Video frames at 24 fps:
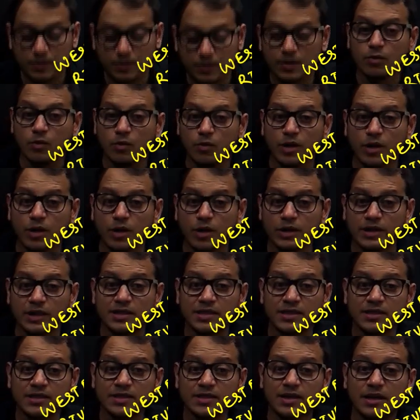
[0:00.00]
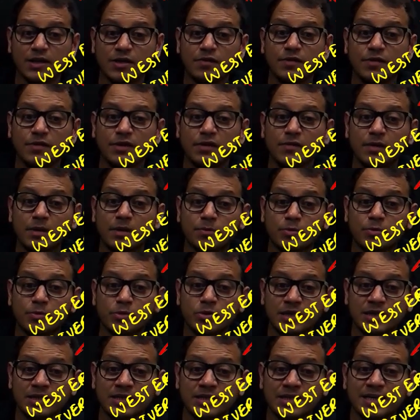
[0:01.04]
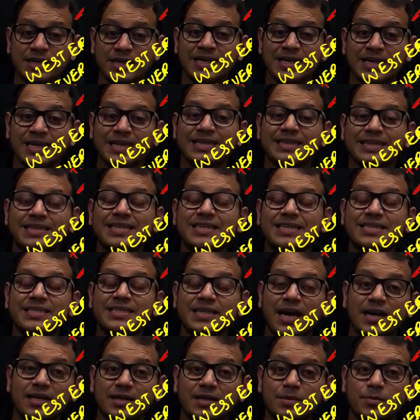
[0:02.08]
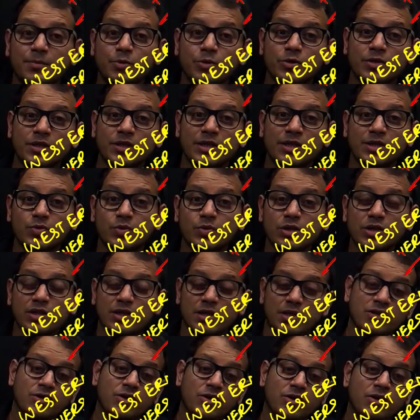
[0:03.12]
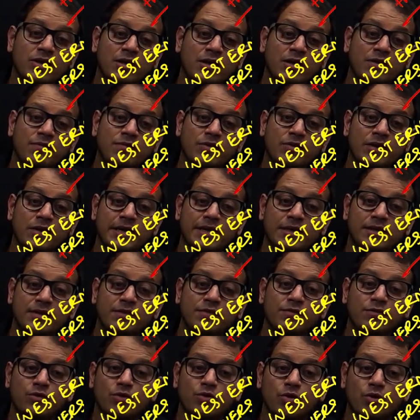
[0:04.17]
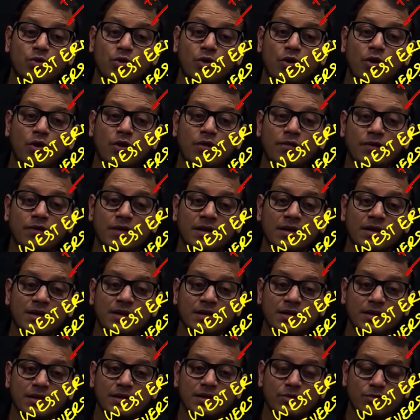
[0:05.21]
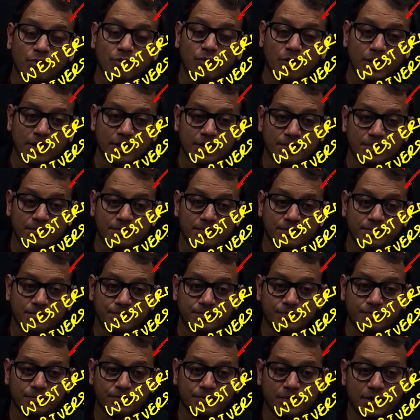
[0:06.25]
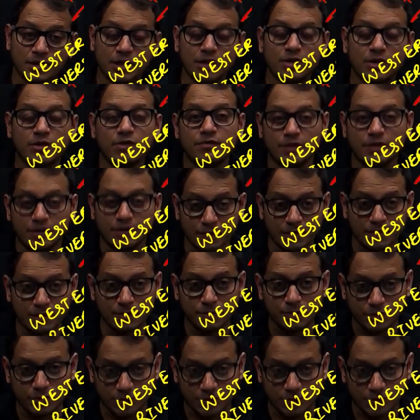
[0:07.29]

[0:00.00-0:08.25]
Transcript: what are this run of river projects these are the projects which does not affect the flow of a water run of river projects